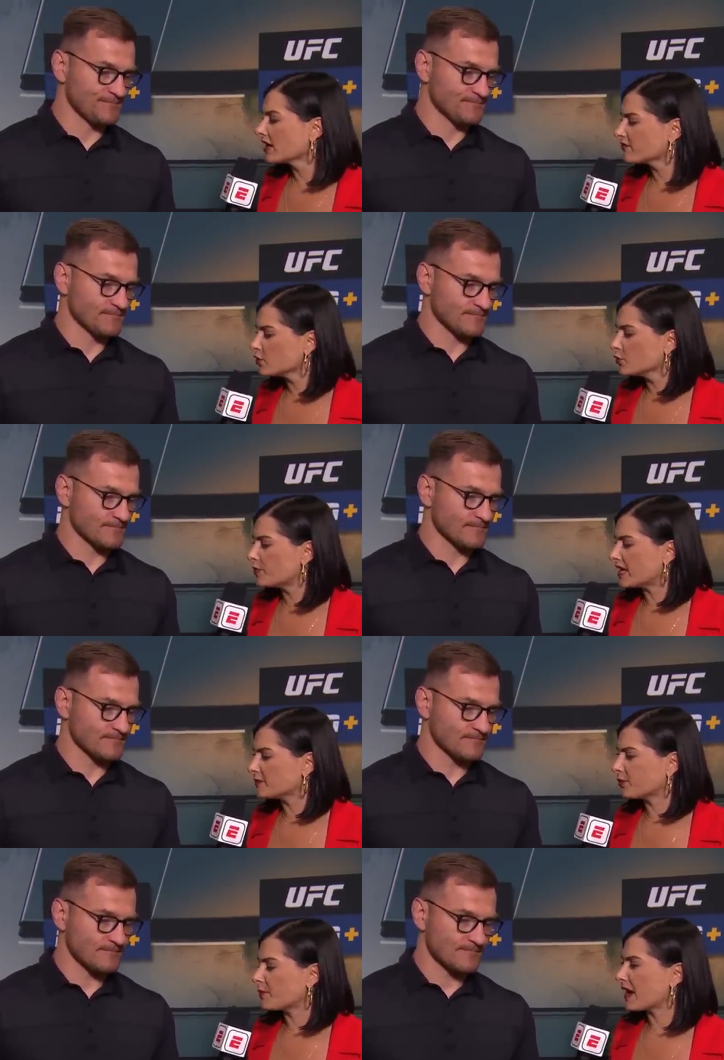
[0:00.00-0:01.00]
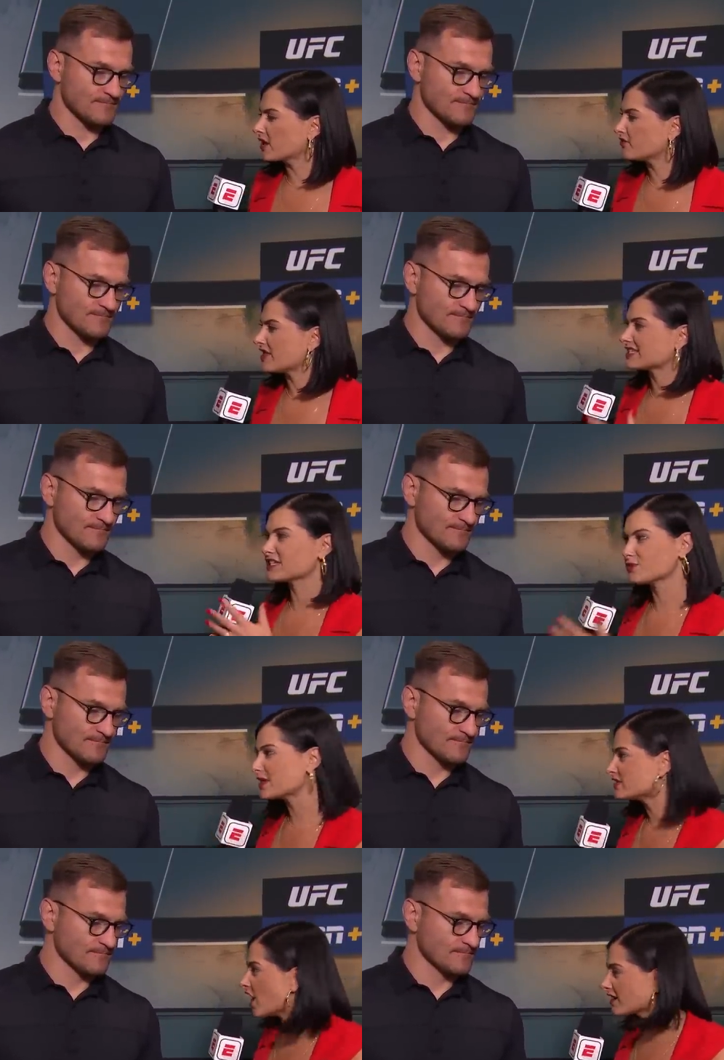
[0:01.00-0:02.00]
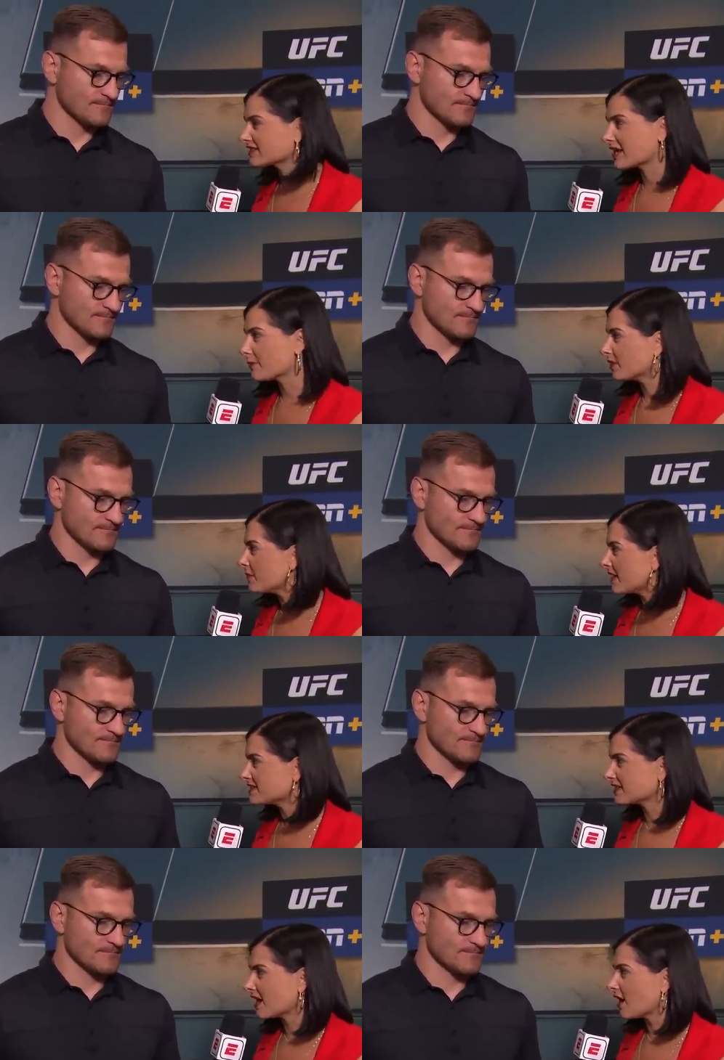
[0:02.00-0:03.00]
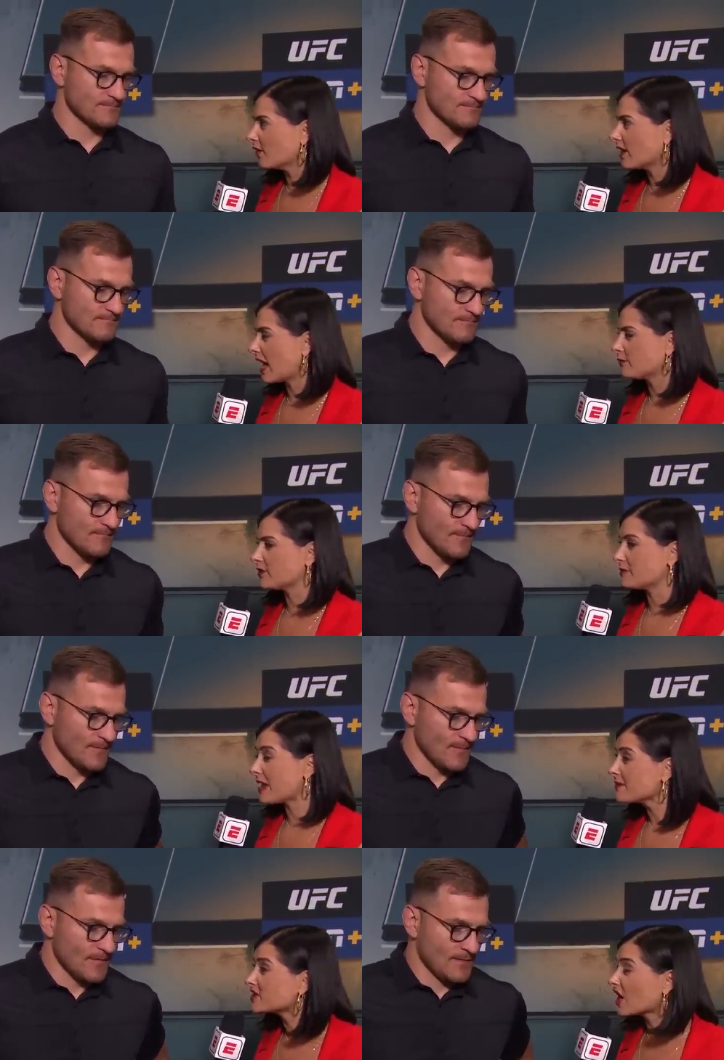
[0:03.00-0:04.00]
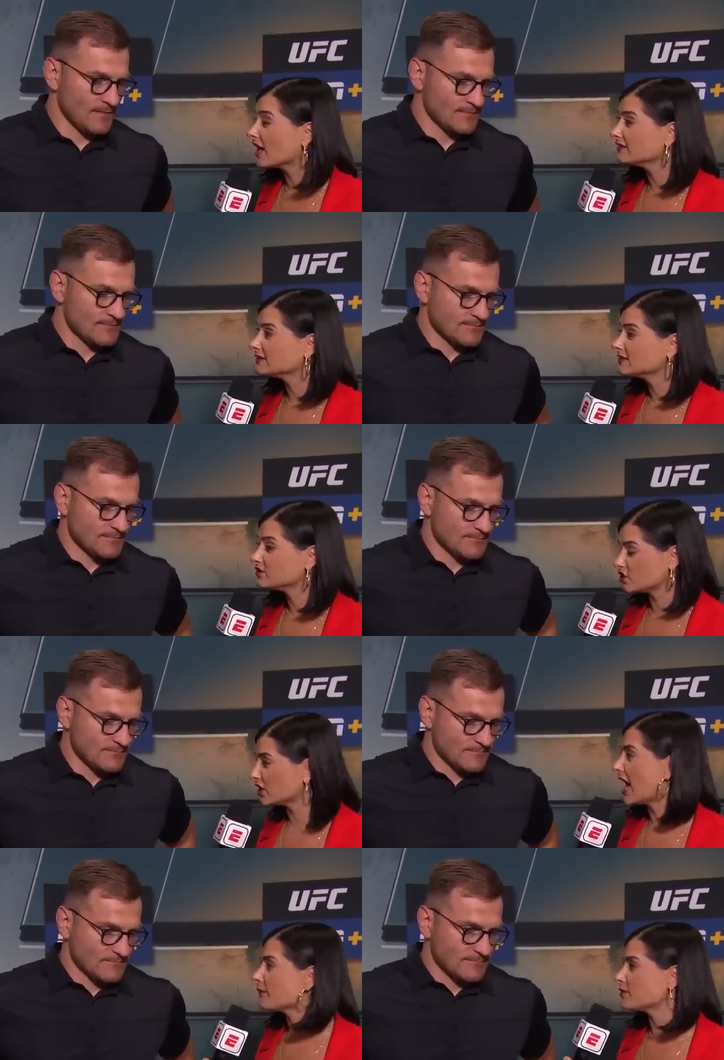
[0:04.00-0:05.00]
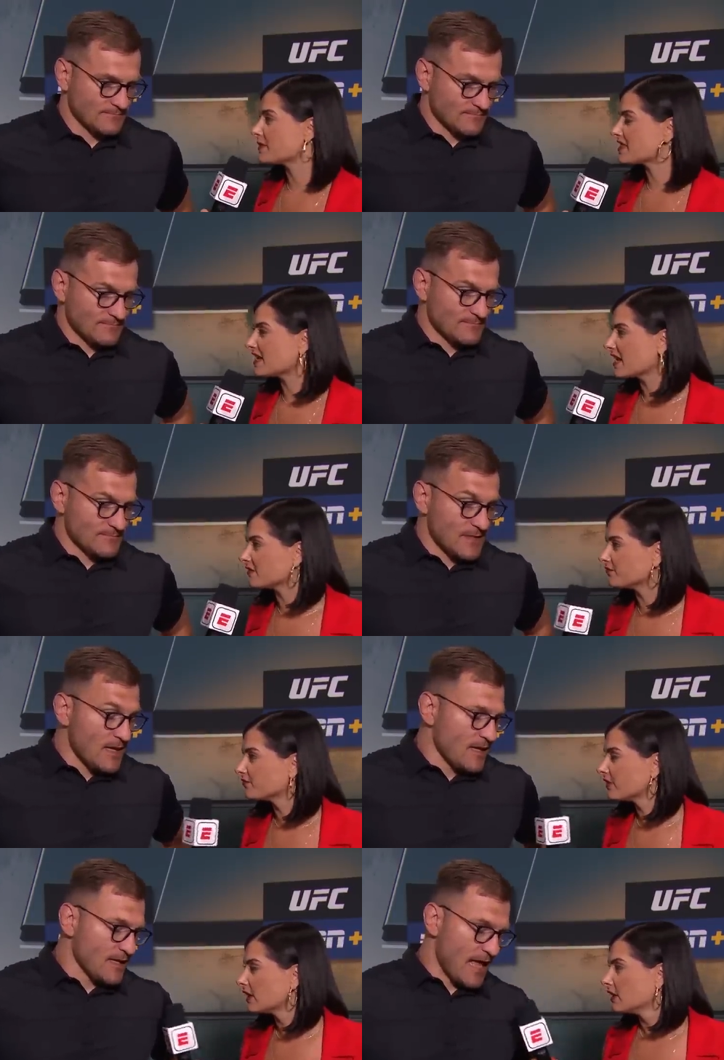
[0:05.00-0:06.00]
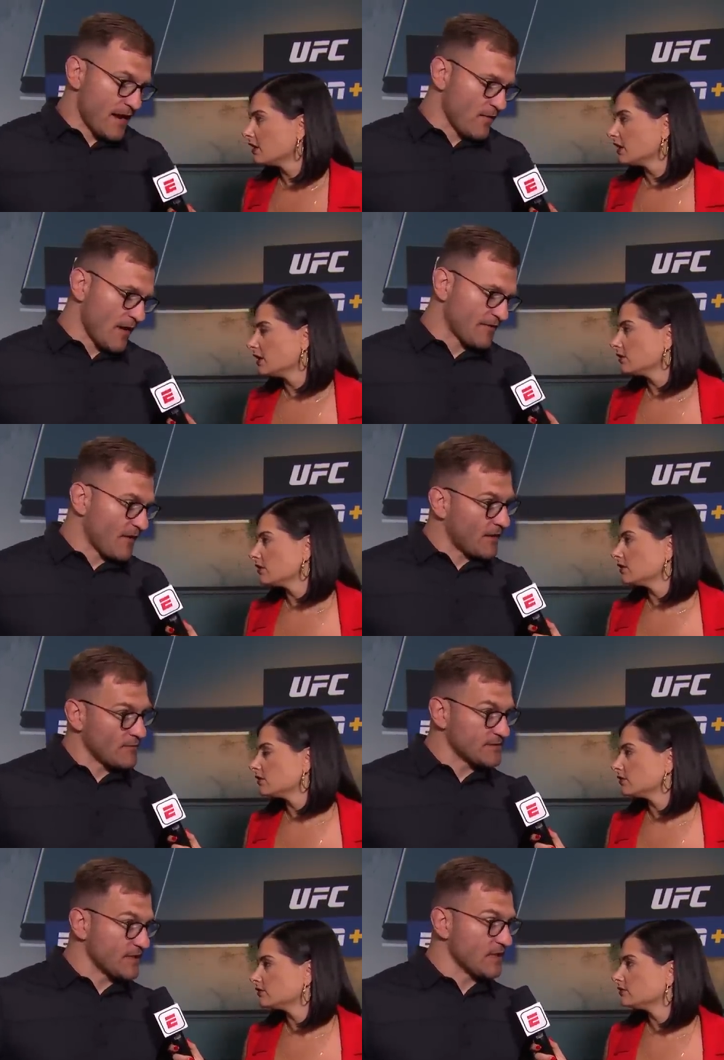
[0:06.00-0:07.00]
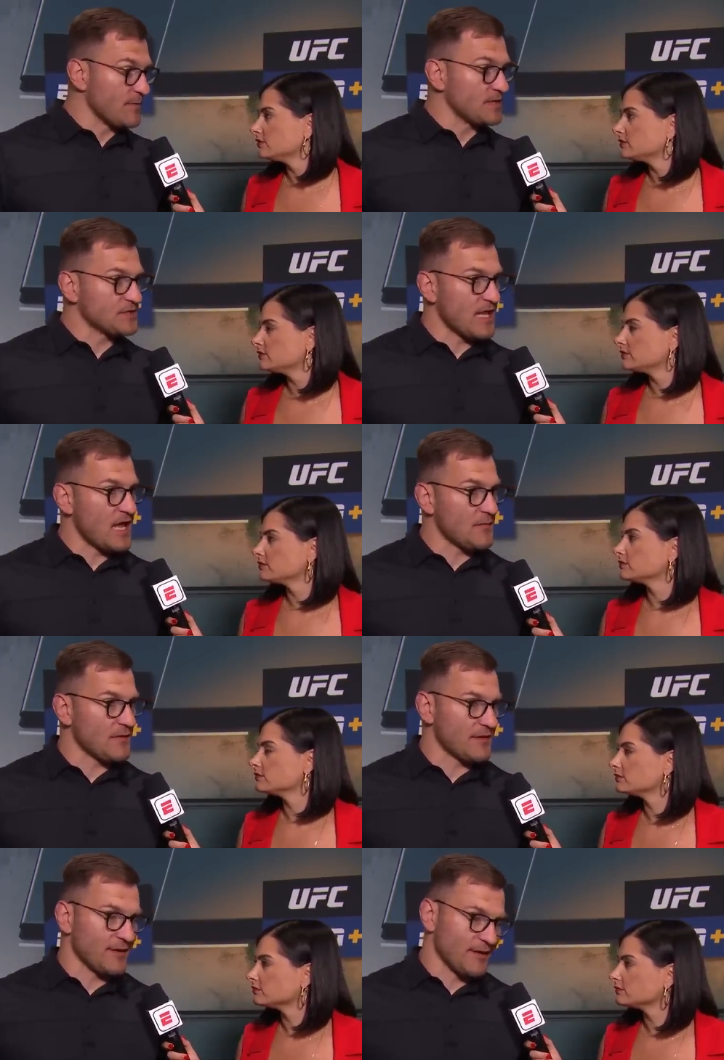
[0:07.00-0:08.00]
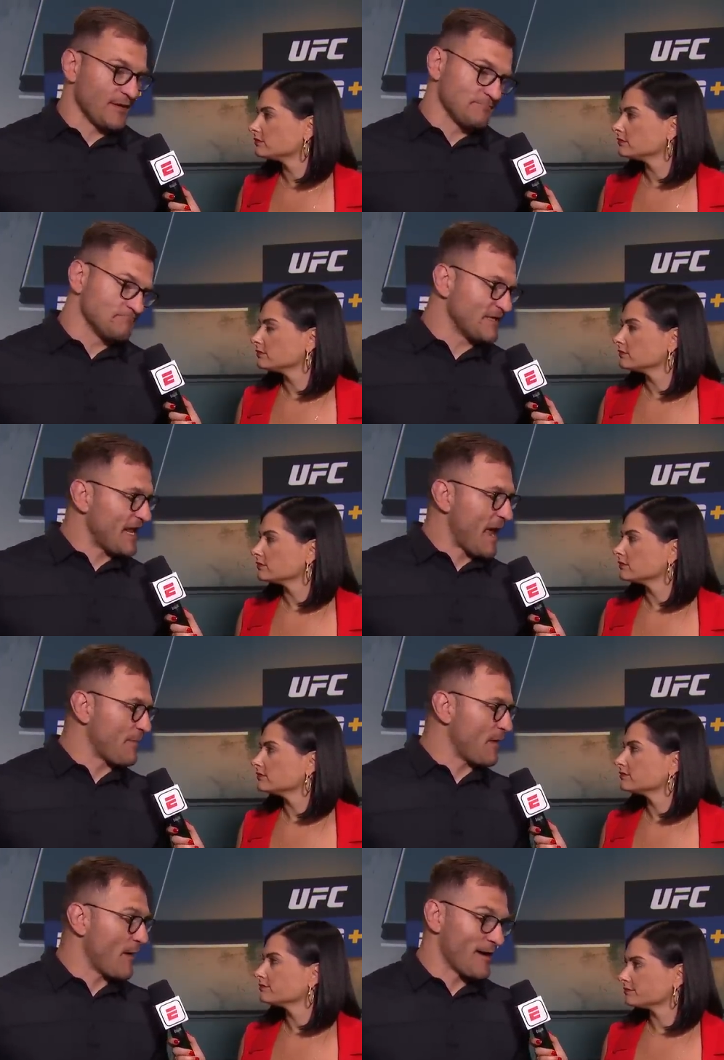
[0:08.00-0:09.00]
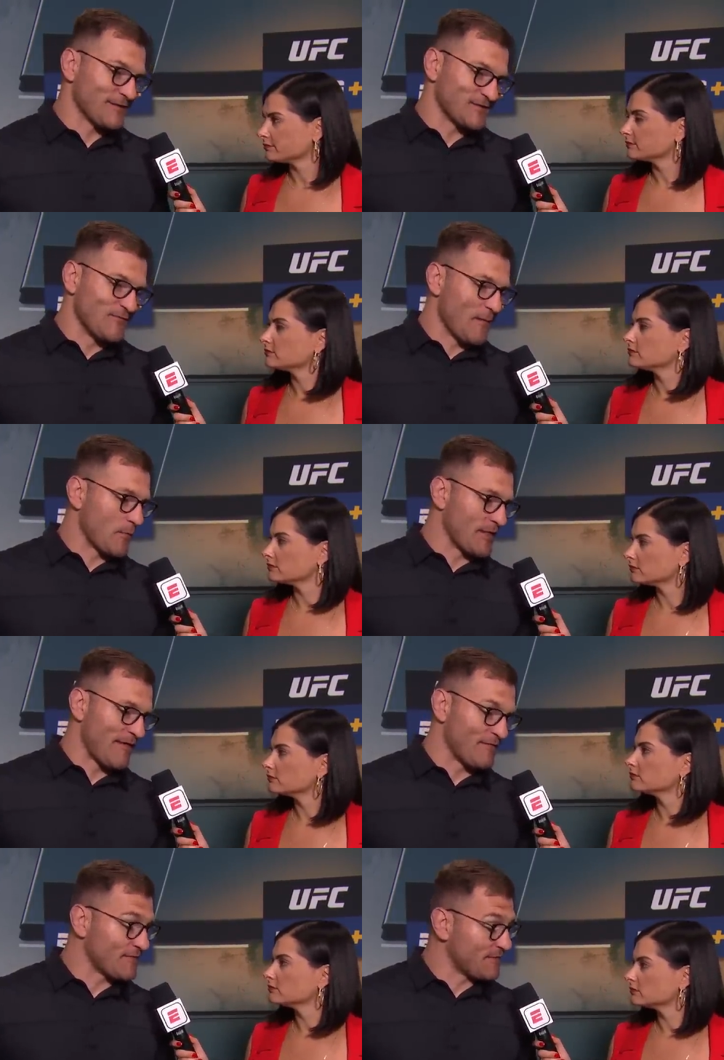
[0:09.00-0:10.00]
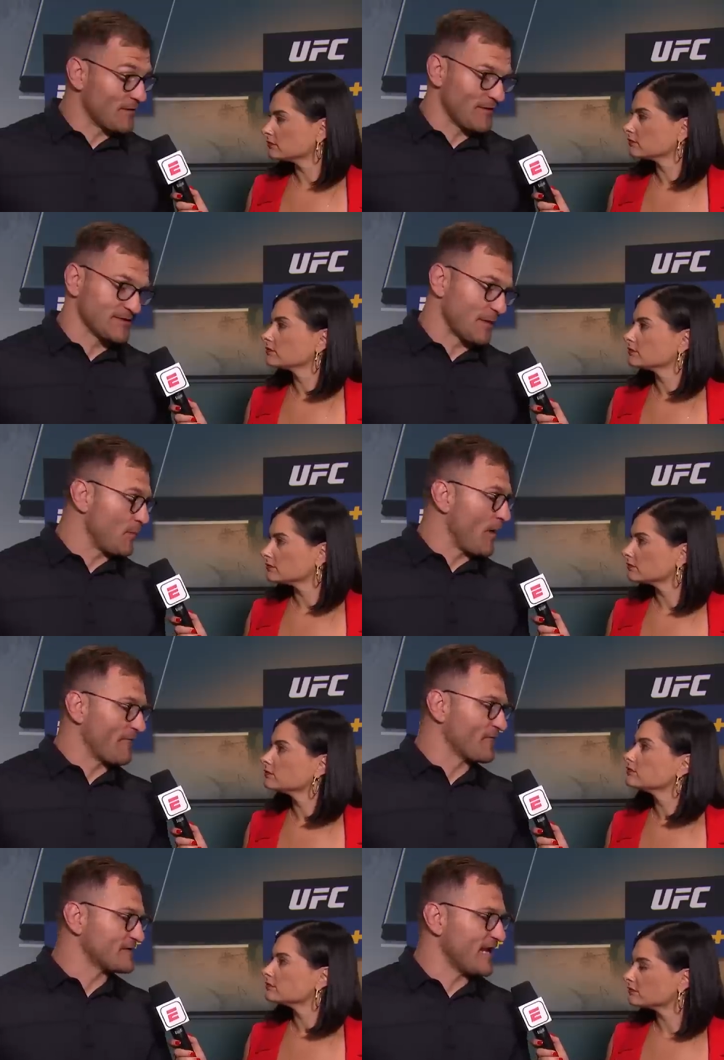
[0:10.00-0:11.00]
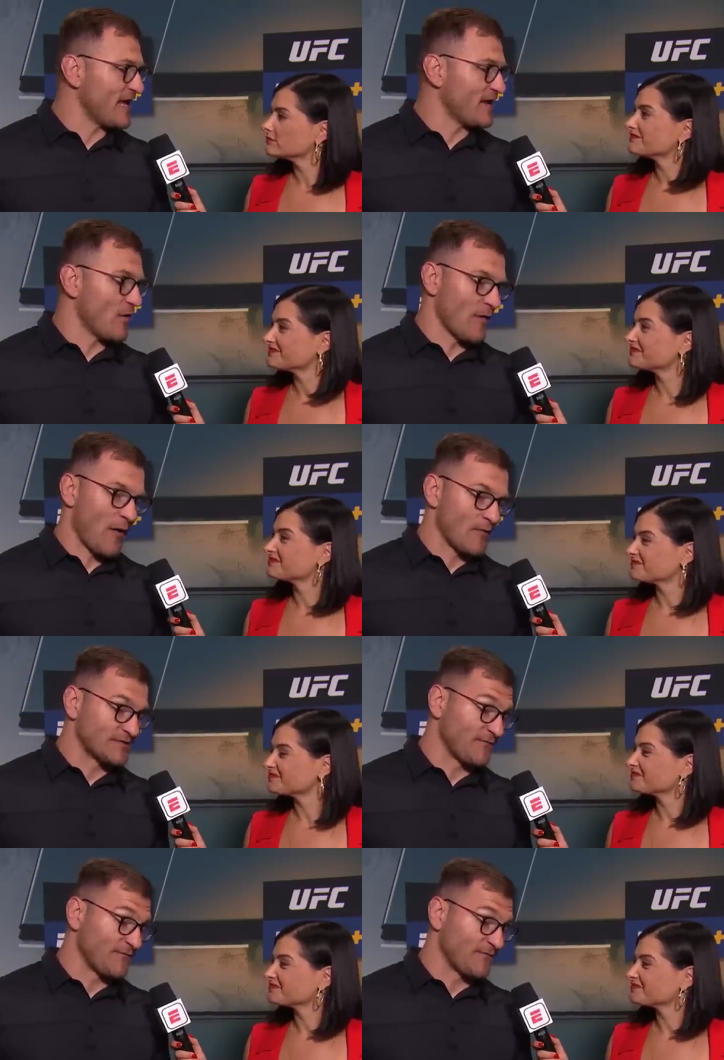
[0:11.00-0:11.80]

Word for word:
Speaker 1: have you been preparing for this? Because we talked a couple of months ago, and we maybe thought July would be the date.
Speaker 2: Yeah, no, I thought it was going to be July, but it didn't happen that way. It's November eleventh. I've been waiting for this day. You know, I want the